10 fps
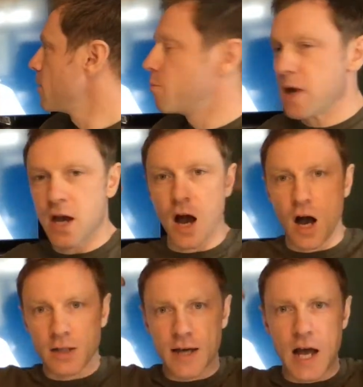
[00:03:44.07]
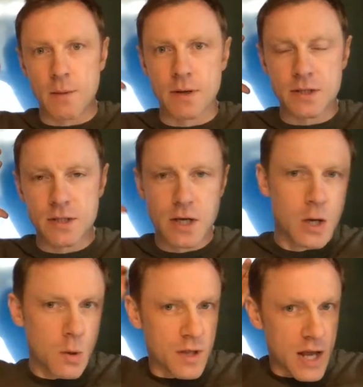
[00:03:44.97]
Big hard helmet
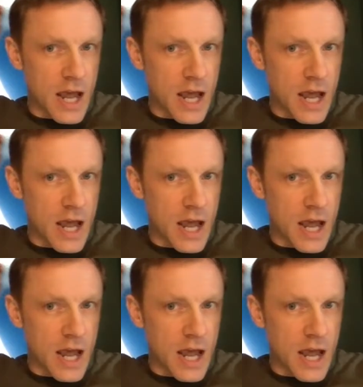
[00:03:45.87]
with an